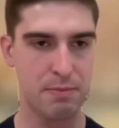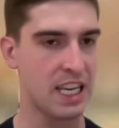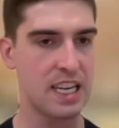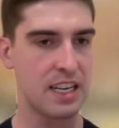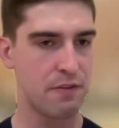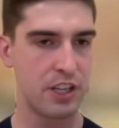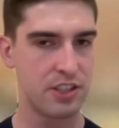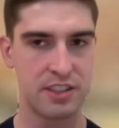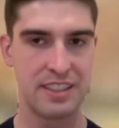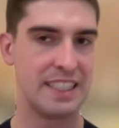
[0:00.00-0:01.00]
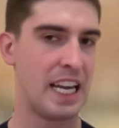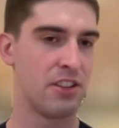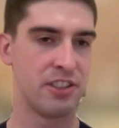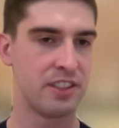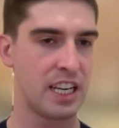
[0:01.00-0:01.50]
key definitions:
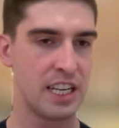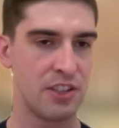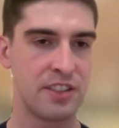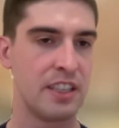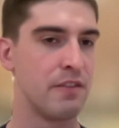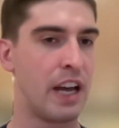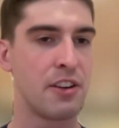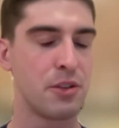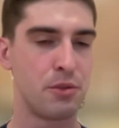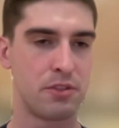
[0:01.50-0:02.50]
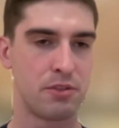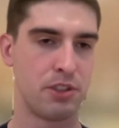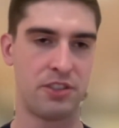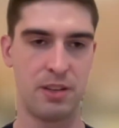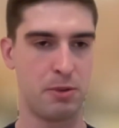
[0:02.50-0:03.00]
intelligence, agency, and values,
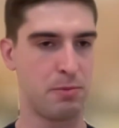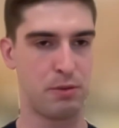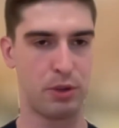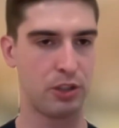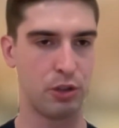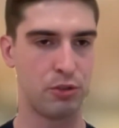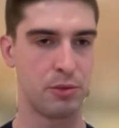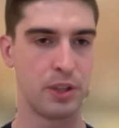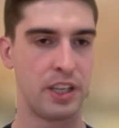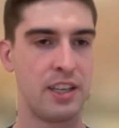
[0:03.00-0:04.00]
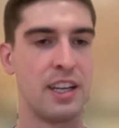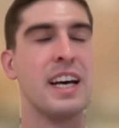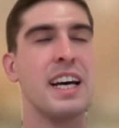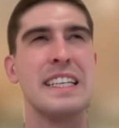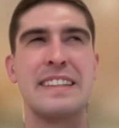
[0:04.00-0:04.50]
which seem to be really closely related.
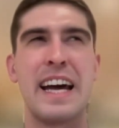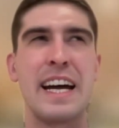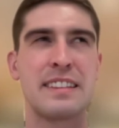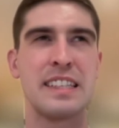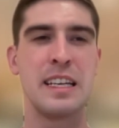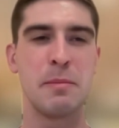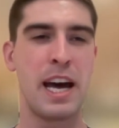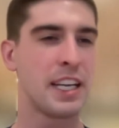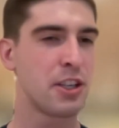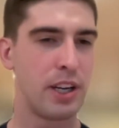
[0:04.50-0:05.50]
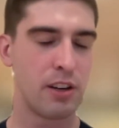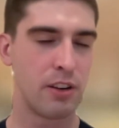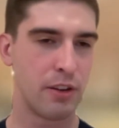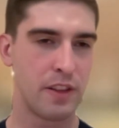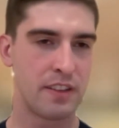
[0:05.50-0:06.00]
Does that seem accurate? Are
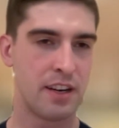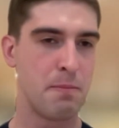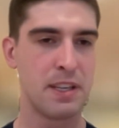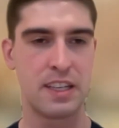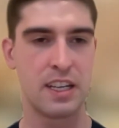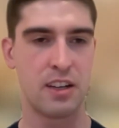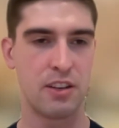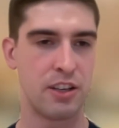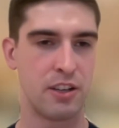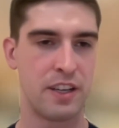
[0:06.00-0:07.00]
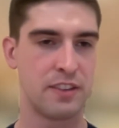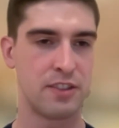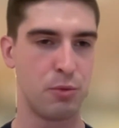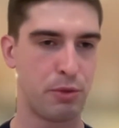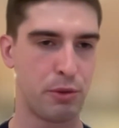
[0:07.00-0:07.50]
there things that I'm missing? Are there things that
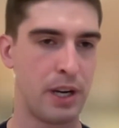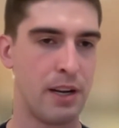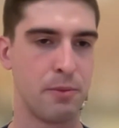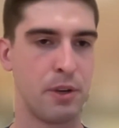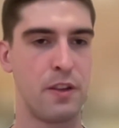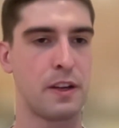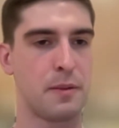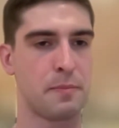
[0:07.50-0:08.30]
you would throw out? What do you think?